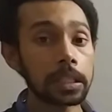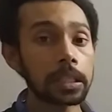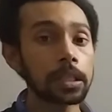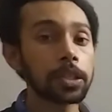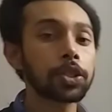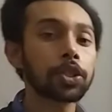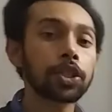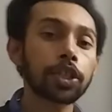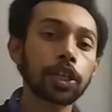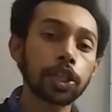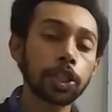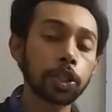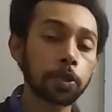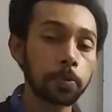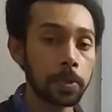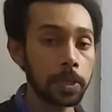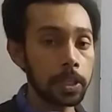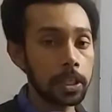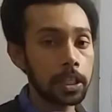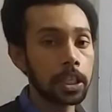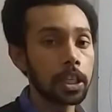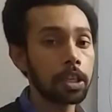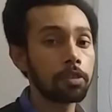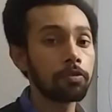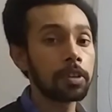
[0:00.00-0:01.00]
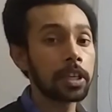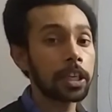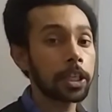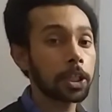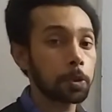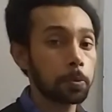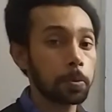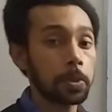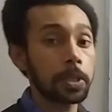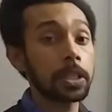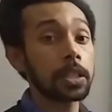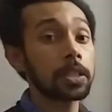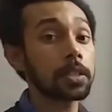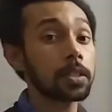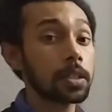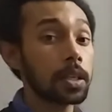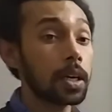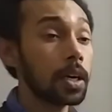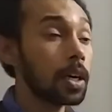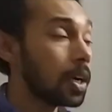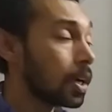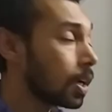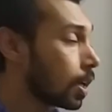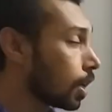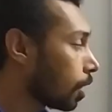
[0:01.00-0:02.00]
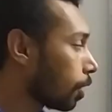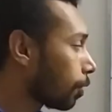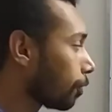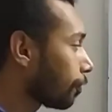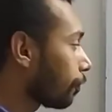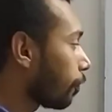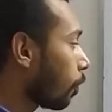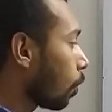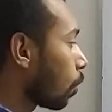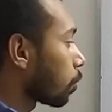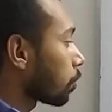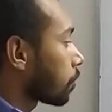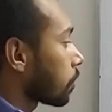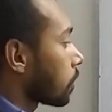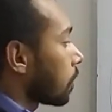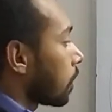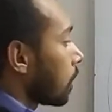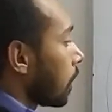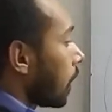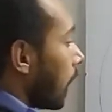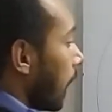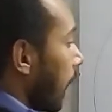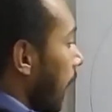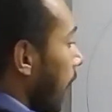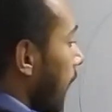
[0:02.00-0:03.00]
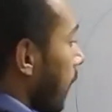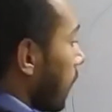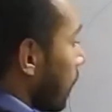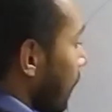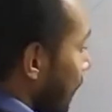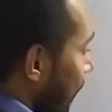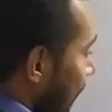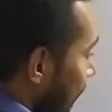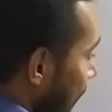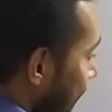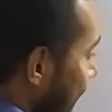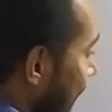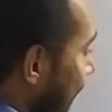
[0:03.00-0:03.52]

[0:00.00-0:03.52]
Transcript: other charged particle will experience a force. And